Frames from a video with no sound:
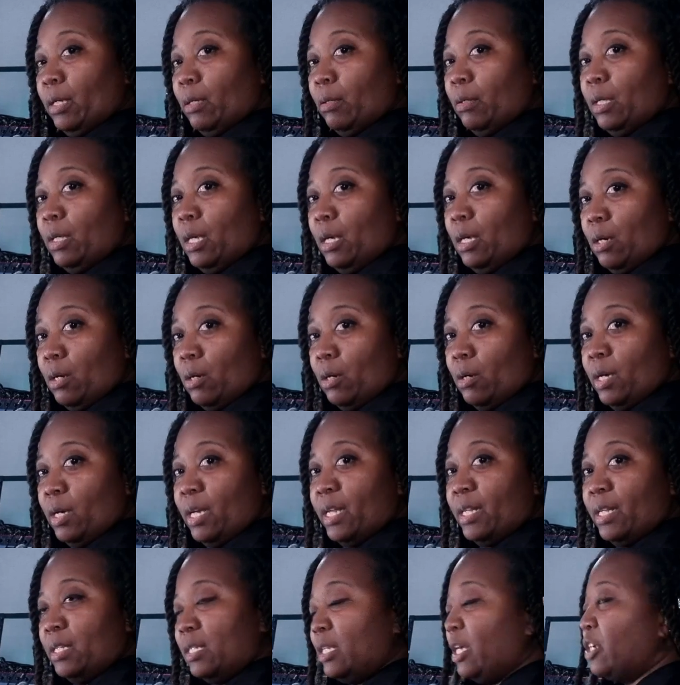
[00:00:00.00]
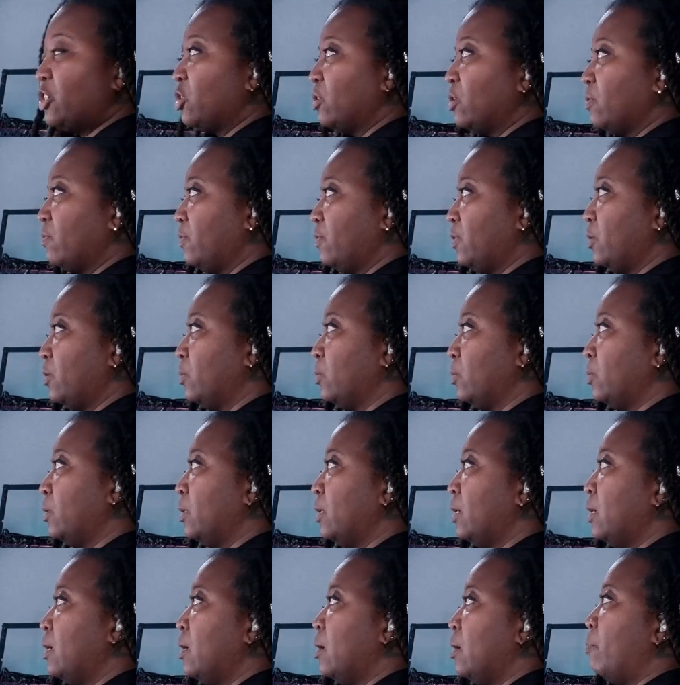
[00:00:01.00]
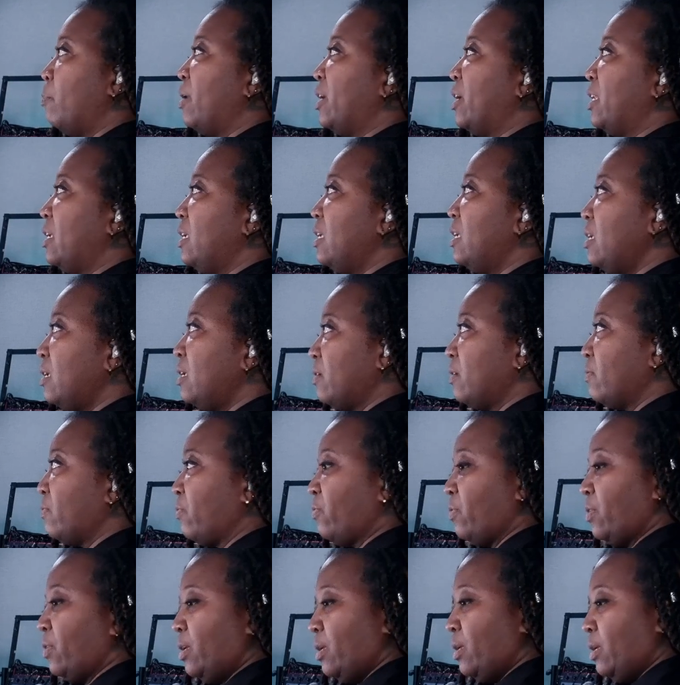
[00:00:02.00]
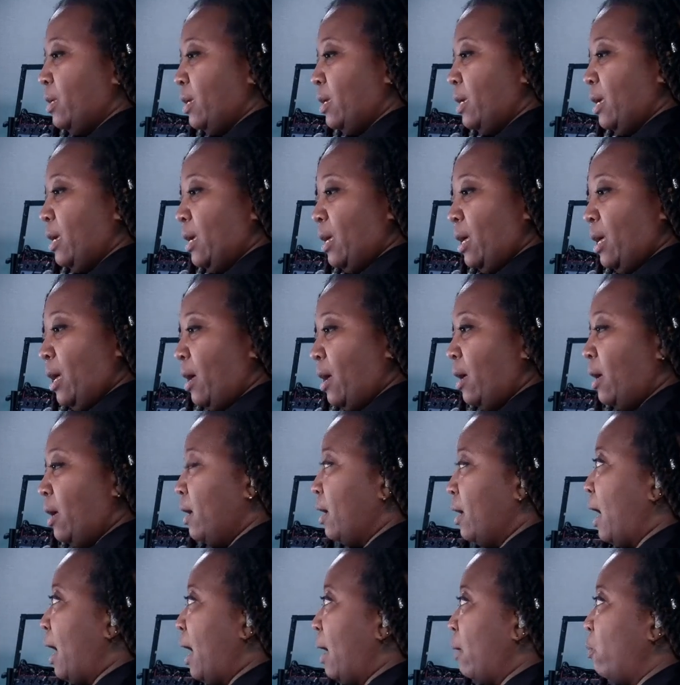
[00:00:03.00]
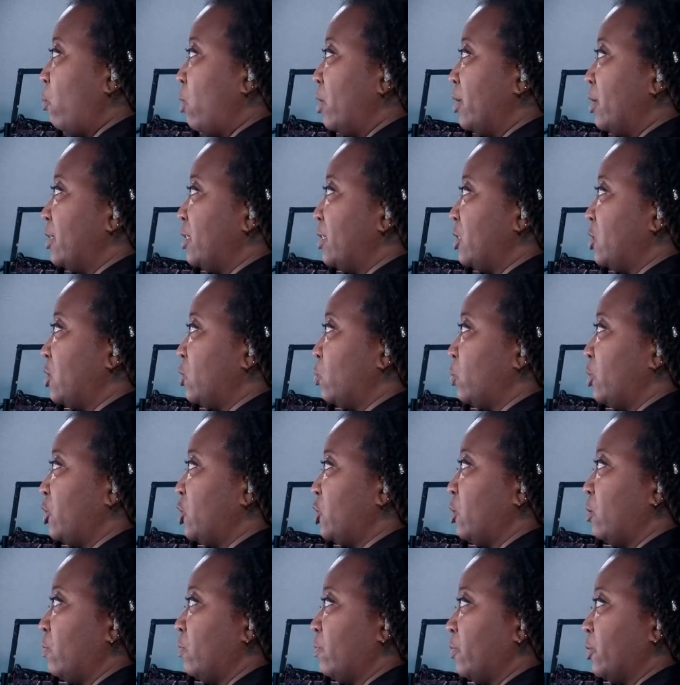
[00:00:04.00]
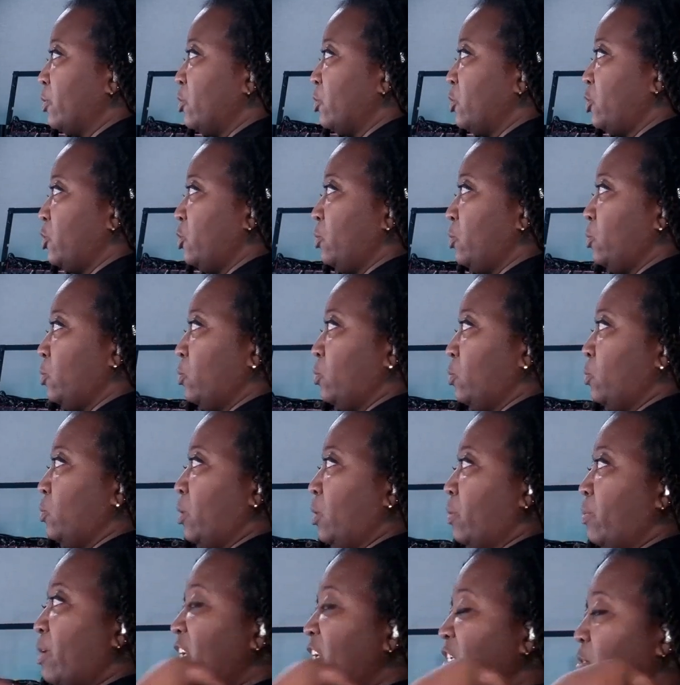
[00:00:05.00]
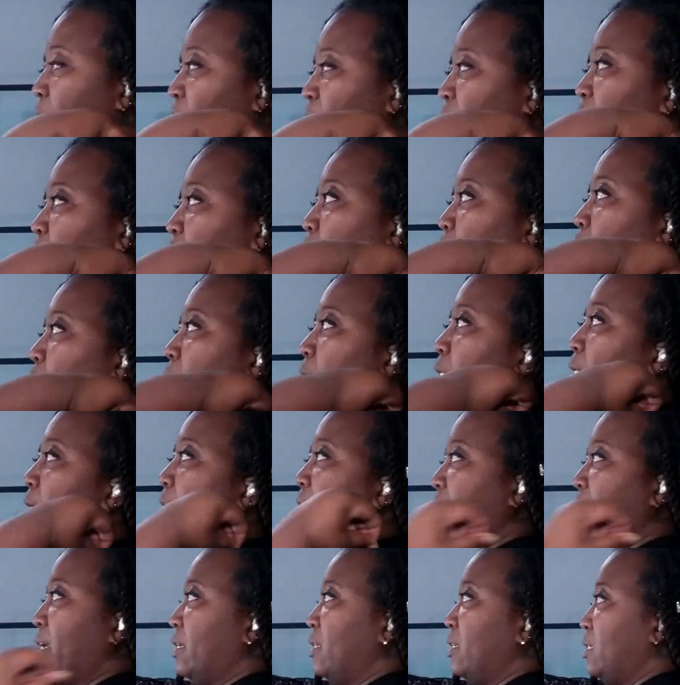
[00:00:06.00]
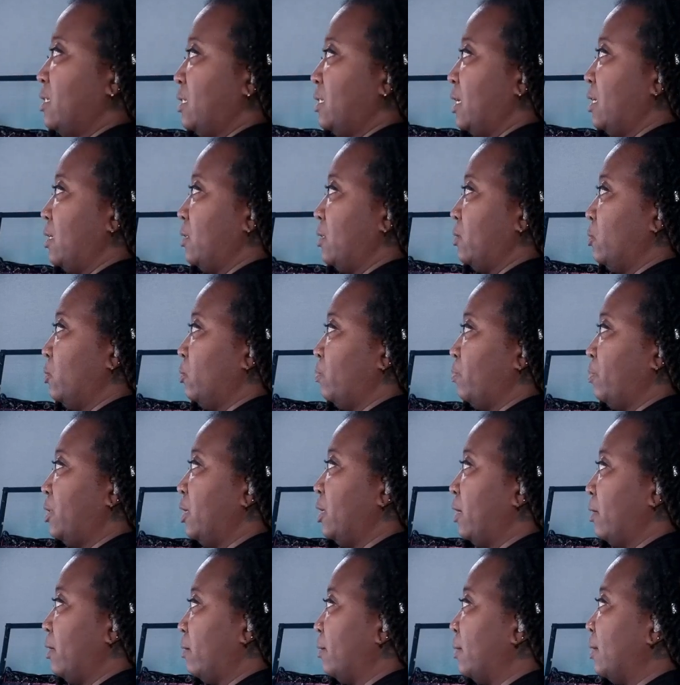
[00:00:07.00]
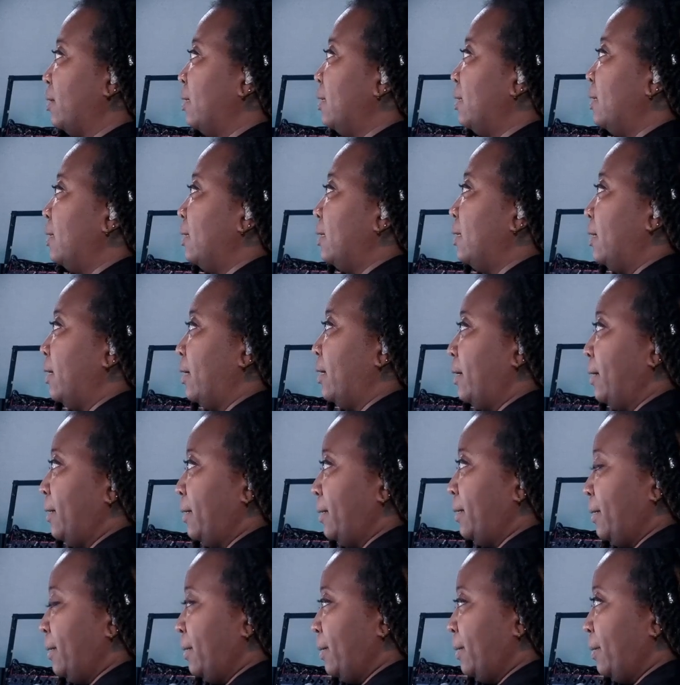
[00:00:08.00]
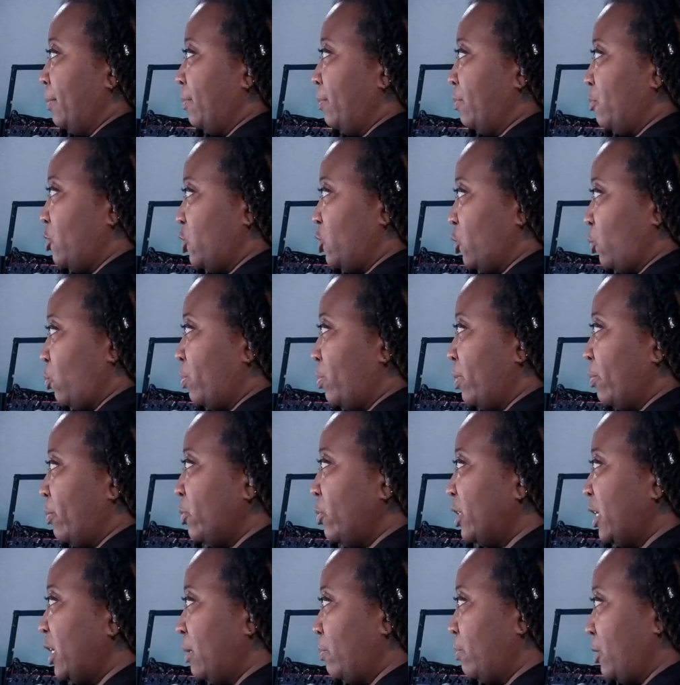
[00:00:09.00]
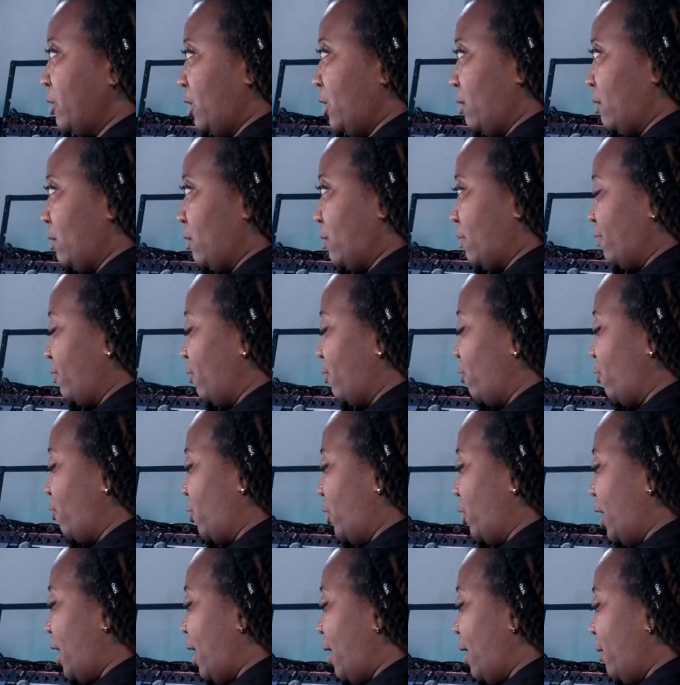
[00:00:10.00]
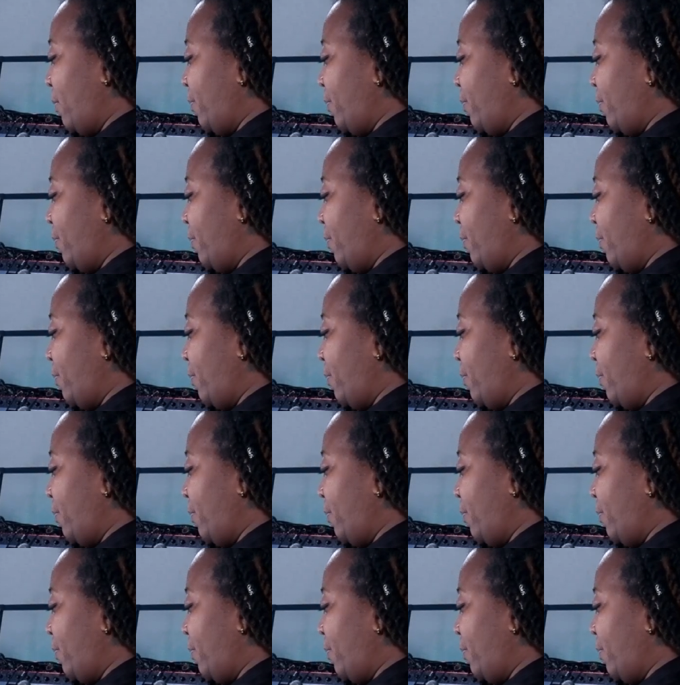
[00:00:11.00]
here in session view. But if I wanted to switch over to arrangement view, then I could set a loop there. But we'll keep it here for now.